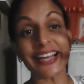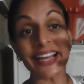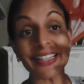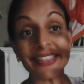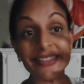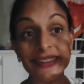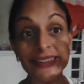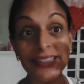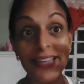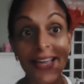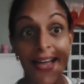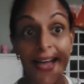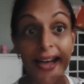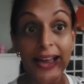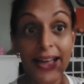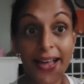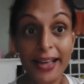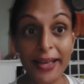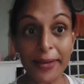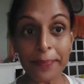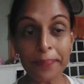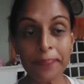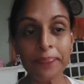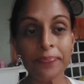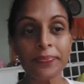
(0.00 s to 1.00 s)
next
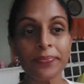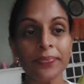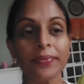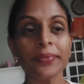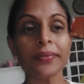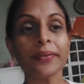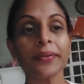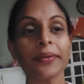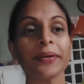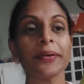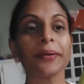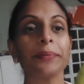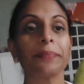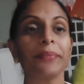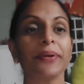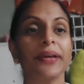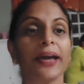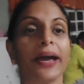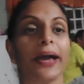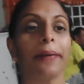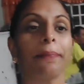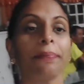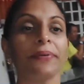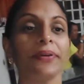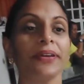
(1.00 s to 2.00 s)
time, be
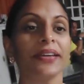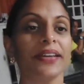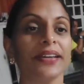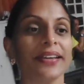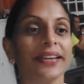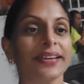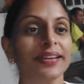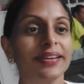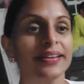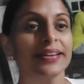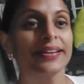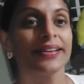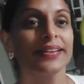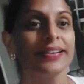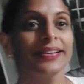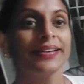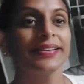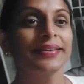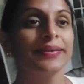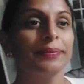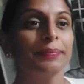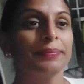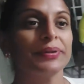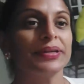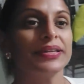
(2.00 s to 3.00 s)
happy,
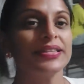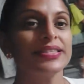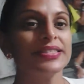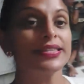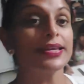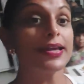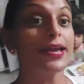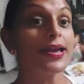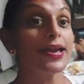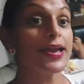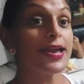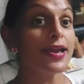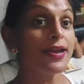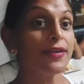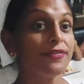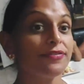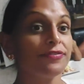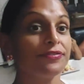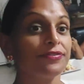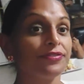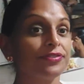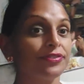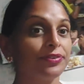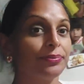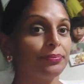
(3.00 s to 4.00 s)
be
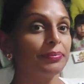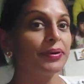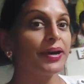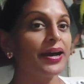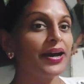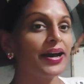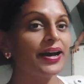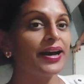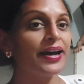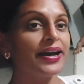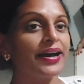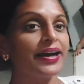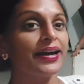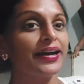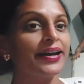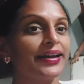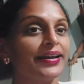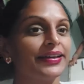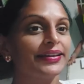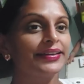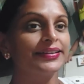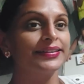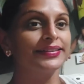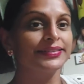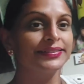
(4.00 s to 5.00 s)
safe.
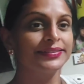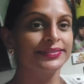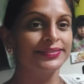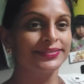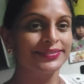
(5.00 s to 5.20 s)
Bye.